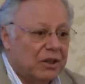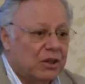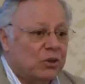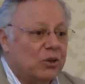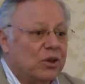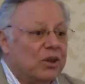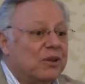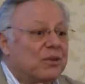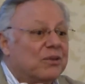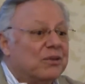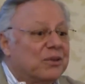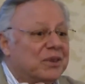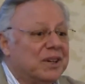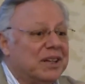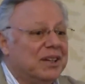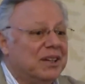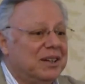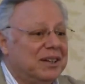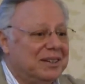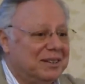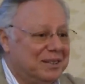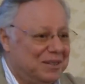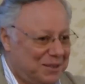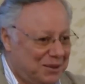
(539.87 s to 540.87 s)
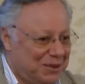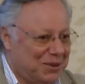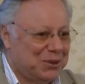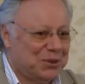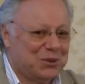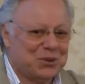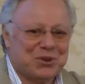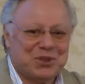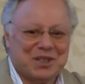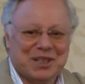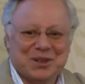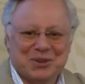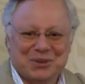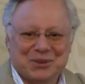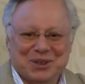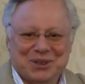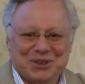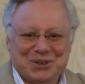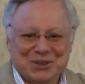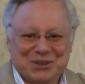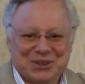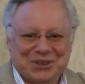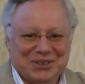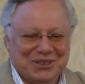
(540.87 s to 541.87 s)
you are free to say
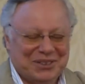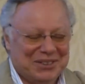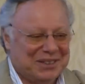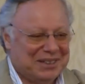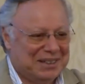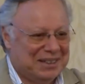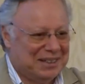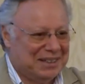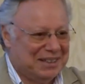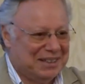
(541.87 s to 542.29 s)
what you want.